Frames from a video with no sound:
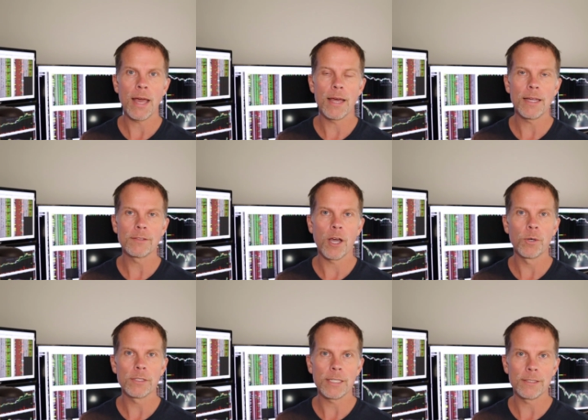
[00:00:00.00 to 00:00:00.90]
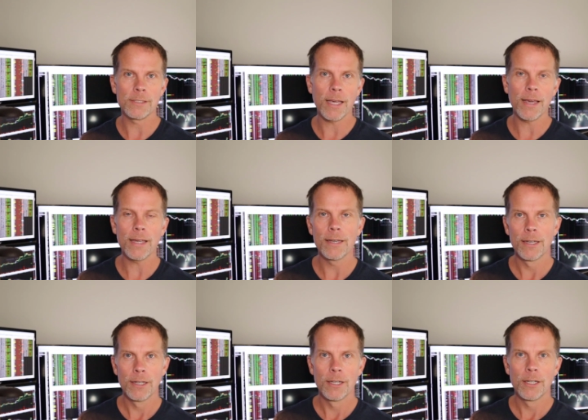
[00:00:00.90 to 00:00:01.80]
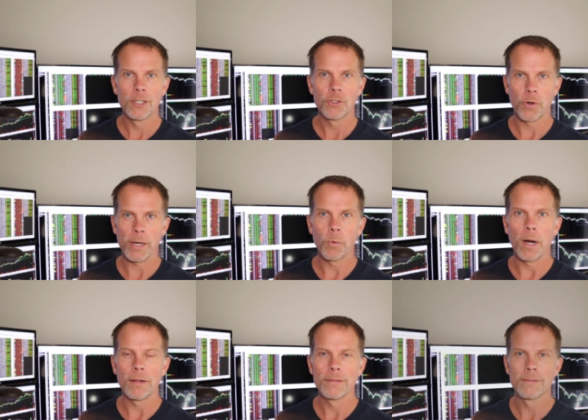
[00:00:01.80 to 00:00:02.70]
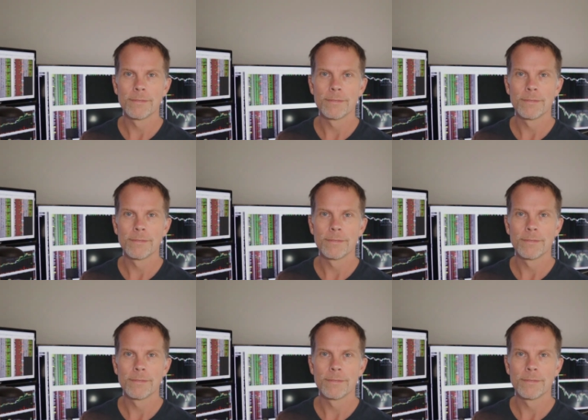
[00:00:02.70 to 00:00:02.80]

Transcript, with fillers: And as I always like to say, trade well.